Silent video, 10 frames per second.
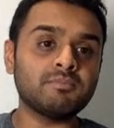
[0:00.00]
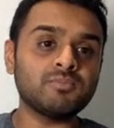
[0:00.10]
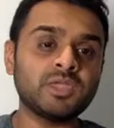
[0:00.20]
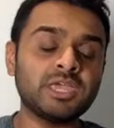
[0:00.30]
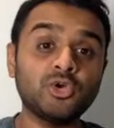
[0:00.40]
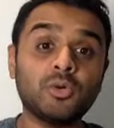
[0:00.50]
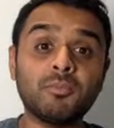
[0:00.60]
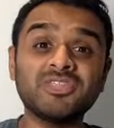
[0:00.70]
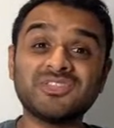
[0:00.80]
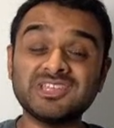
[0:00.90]
in your
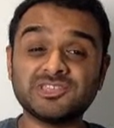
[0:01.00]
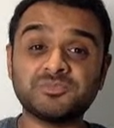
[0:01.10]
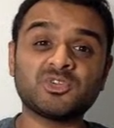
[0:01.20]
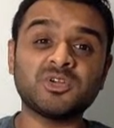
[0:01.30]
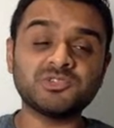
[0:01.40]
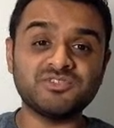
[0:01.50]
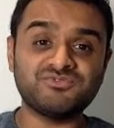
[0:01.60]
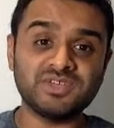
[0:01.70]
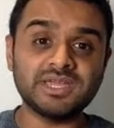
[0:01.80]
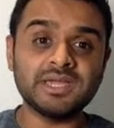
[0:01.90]
monthly subscription
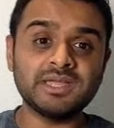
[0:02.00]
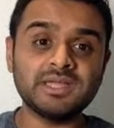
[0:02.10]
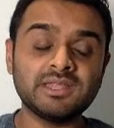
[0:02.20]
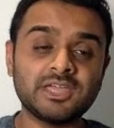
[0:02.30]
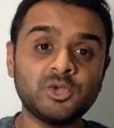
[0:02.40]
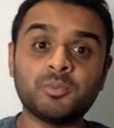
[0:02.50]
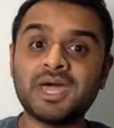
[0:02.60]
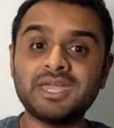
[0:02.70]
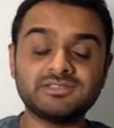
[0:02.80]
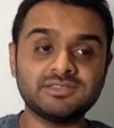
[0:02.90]
fee that you
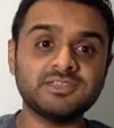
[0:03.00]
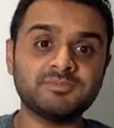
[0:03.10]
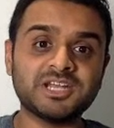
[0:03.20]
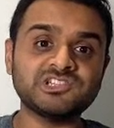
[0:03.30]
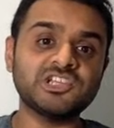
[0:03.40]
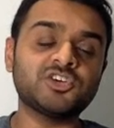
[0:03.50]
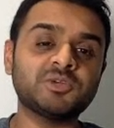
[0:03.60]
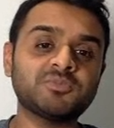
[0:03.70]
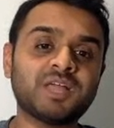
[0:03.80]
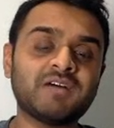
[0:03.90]
pay to these managed
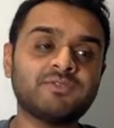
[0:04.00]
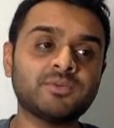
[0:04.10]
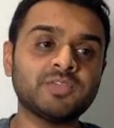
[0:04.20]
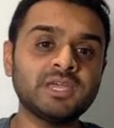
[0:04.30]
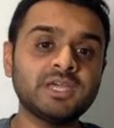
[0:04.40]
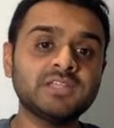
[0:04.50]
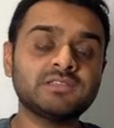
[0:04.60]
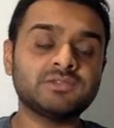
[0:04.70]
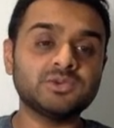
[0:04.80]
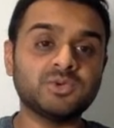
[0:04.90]
e-commerce platforms
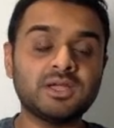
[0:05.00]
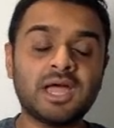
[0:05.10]
to